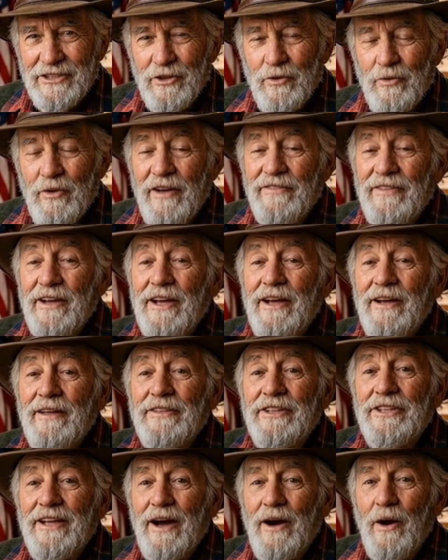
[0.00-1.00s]

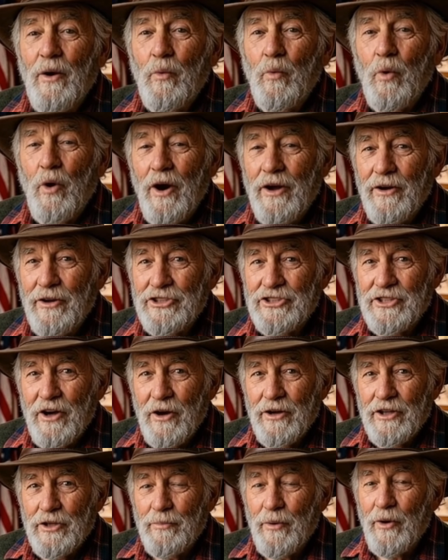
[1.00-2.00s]
derivatives that are
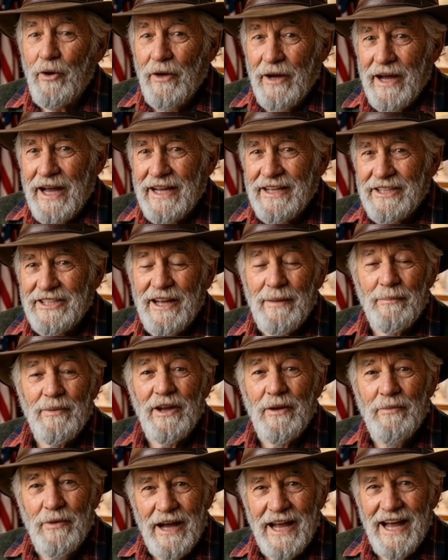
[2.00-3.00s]
water-soluble and
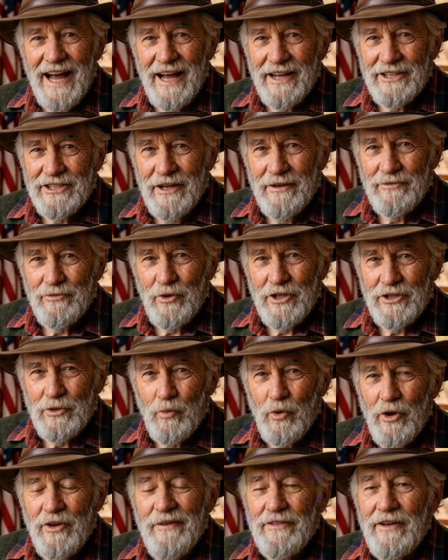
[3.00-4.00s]
deeply reactive with
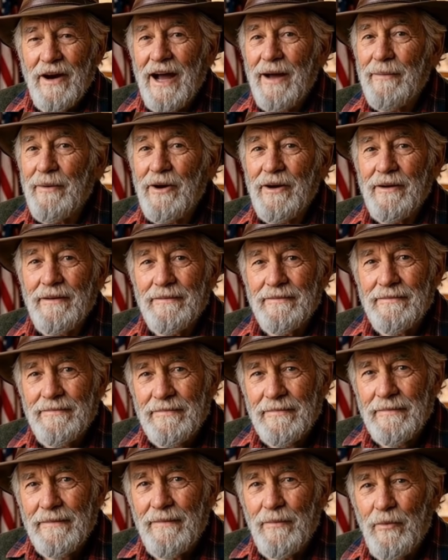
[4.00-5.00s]
wood fiber.
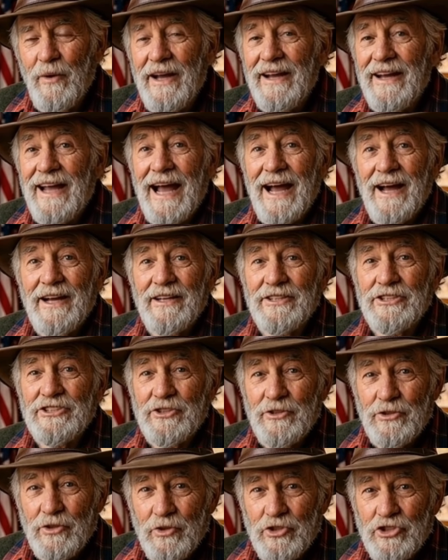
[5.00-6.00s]
When tannin
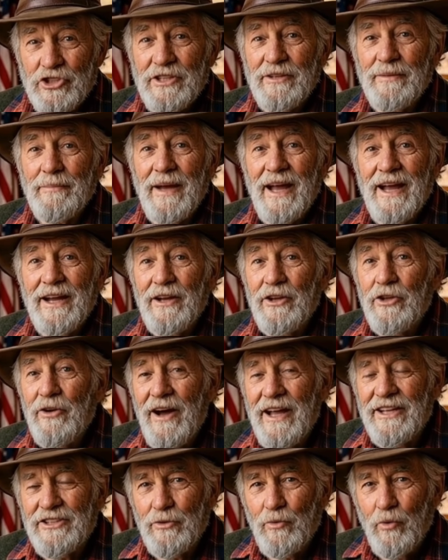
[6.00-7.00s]
solution
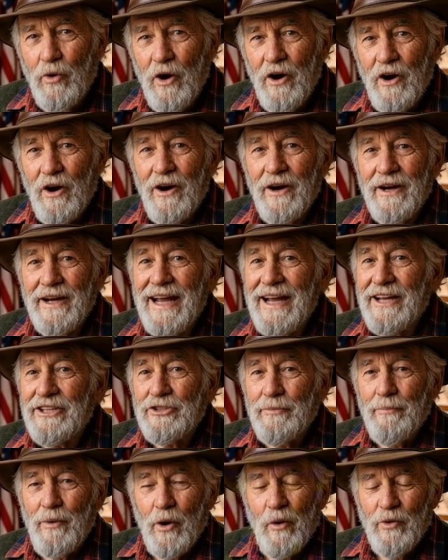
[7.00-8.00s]
penetrates raw,
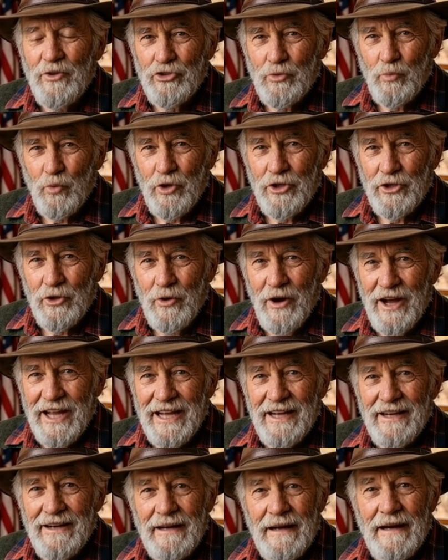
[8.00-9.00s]
exposed wood
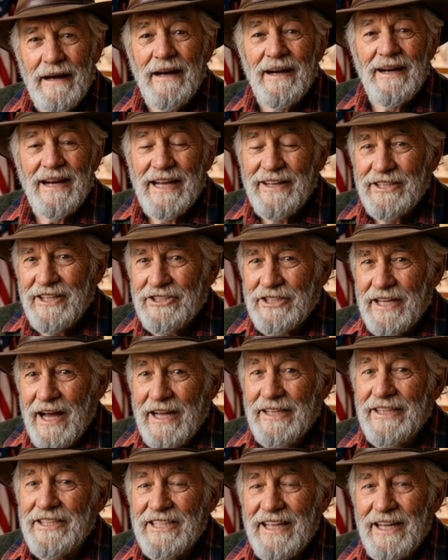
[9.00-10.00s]
grain, it does
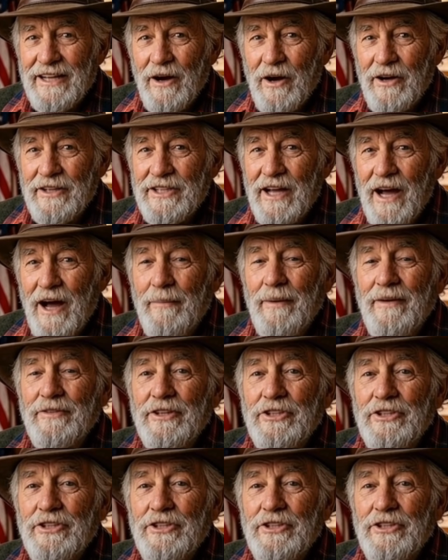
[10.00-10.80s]
not sit on top of the